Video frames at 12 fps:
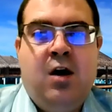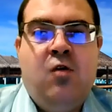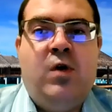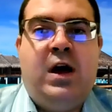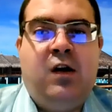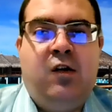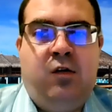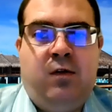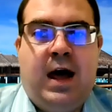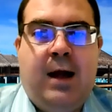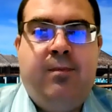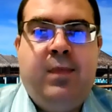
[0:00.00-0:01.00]
we can do
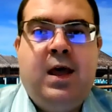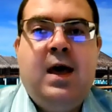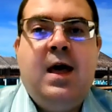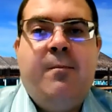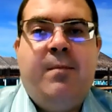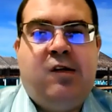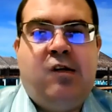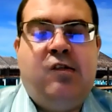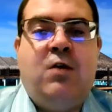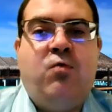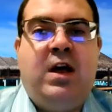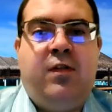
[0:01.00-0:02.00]
that. But as I
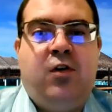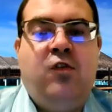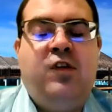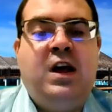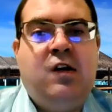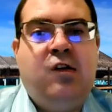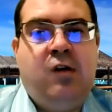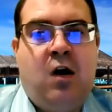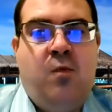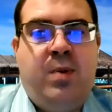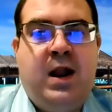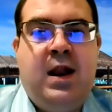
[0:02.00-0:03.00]
say, week 13 is
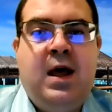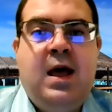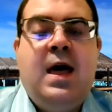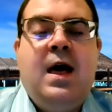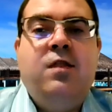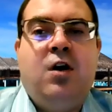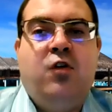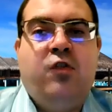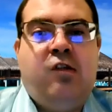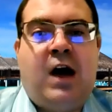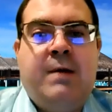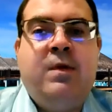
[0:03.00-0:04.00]
open. Those
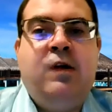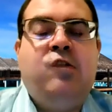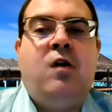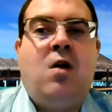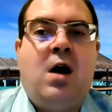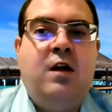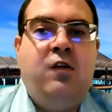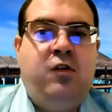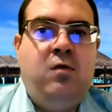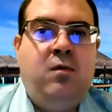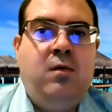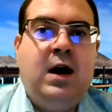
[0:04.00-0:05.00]
assignments are not
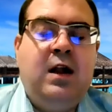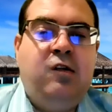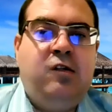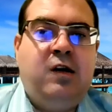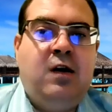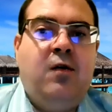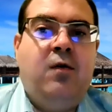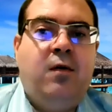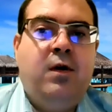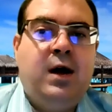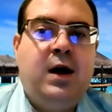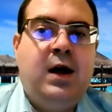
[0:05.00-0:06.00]
due until
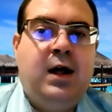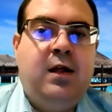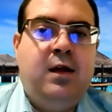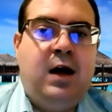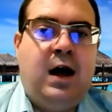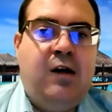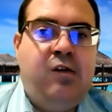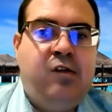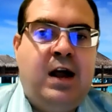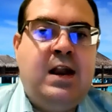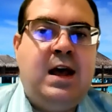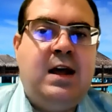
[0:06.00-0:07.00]

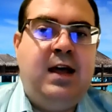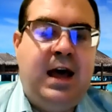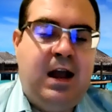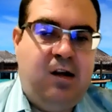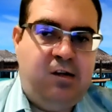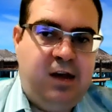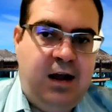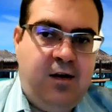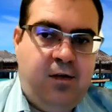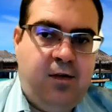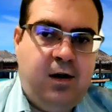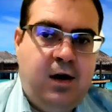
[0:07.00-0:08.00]
Sunday the 18th.
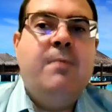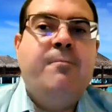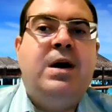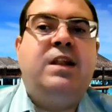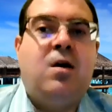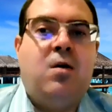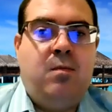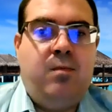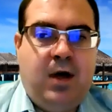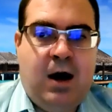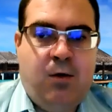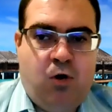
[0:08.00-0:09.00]
But
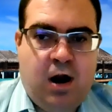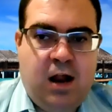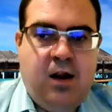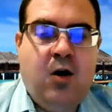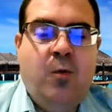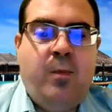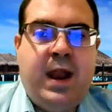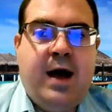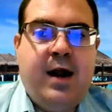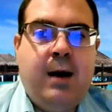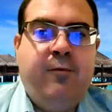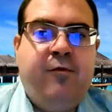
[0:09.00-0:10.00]
I wanted to open
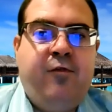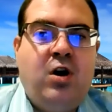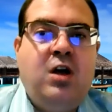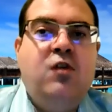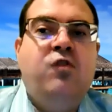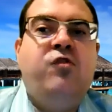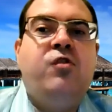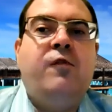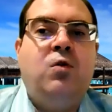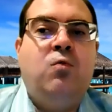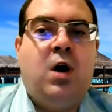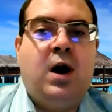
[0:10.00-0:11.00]
that up for you. So if
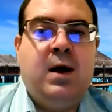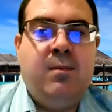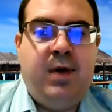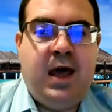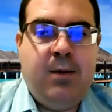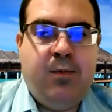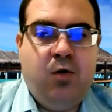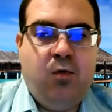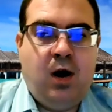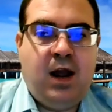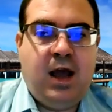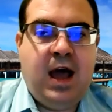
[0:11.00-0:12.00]
you want to be able to
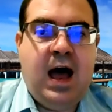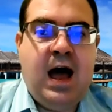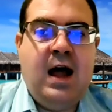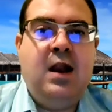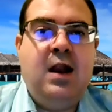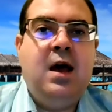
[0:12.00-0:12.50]
work ahead,